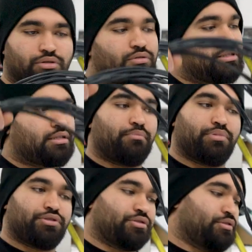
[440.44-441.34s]
coolant
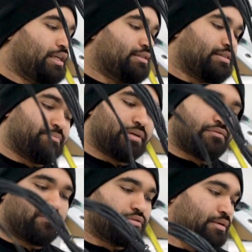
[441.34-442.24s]
temperature, intake
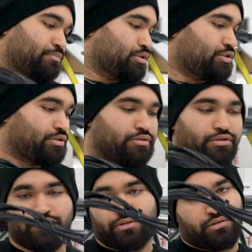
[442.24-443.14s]
manifold temperature.
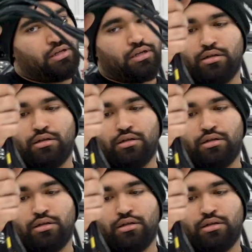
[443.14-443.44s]
There's